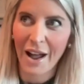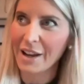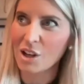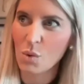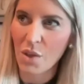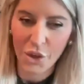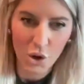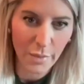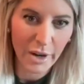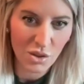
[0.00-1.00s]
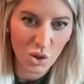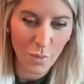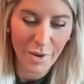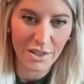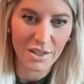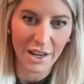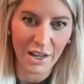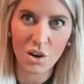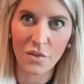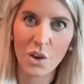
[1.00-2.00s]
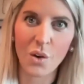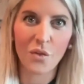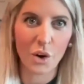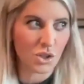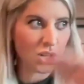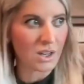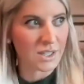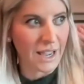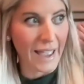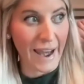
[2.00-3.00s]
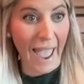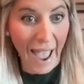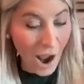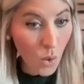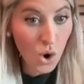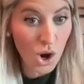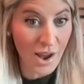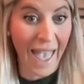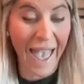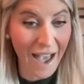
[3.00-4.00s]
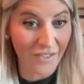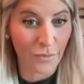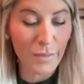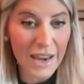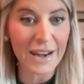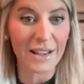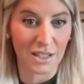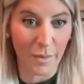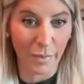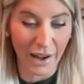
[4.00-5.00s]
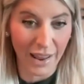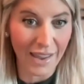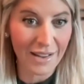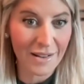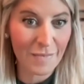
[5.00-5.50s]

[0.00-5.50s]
I could do a 30-minute Zoom as a second interview versus an hour and a half meeting somebody.